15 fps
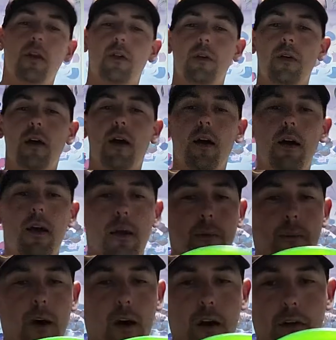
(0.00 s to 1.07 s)
is an
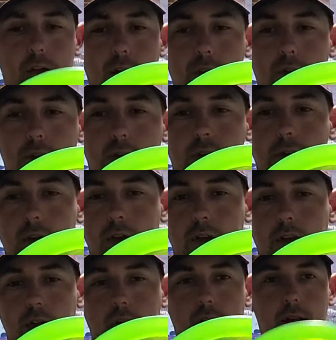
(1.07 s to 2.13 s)
embossed FD3,
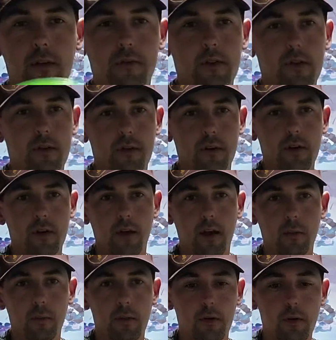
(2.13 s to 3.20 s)
C-Line FD3,
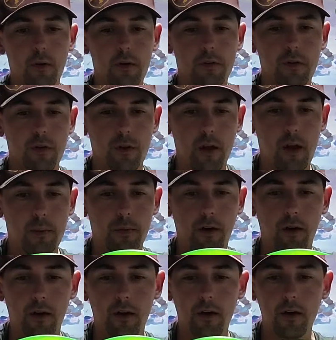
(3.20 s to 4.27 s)
again with the koi fish stamp
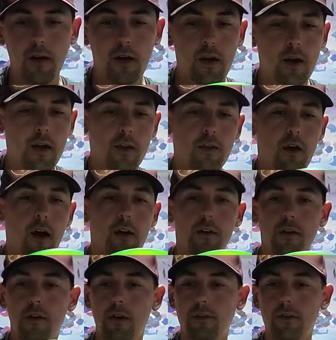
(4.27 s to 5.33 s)
on it. It's
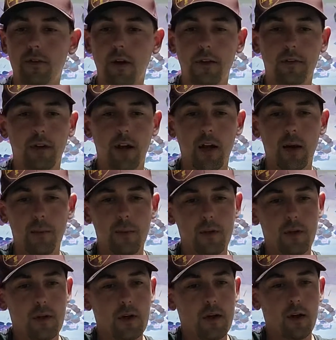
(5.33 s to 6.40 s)
175 grams.
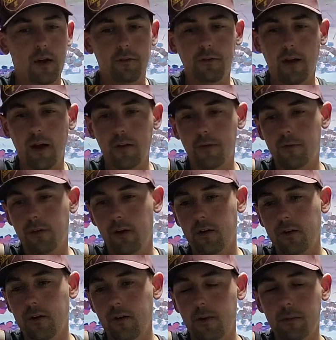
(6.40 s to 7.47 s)
It flies
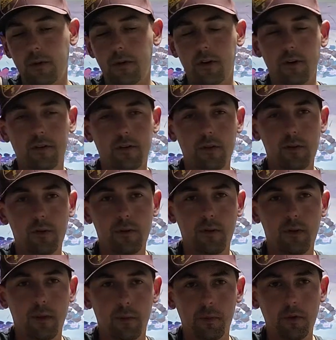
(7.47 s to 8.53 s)
very similar to
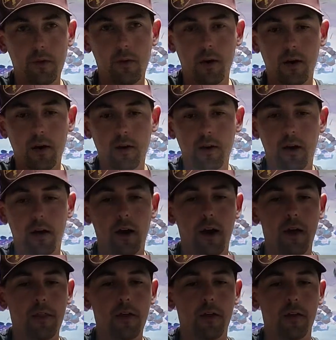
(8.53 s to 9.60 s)
the blue one.
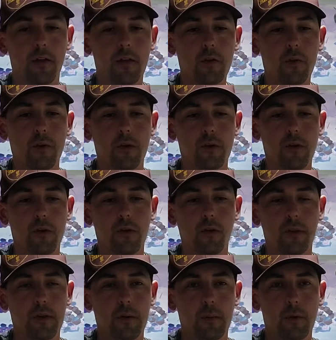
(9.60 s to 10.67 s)
I think this one is just a
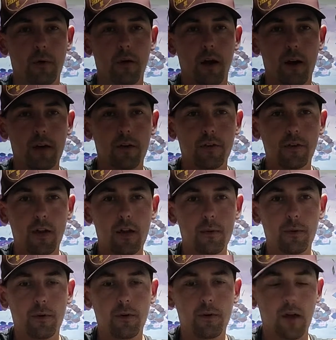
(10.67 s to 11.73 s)
little more understable,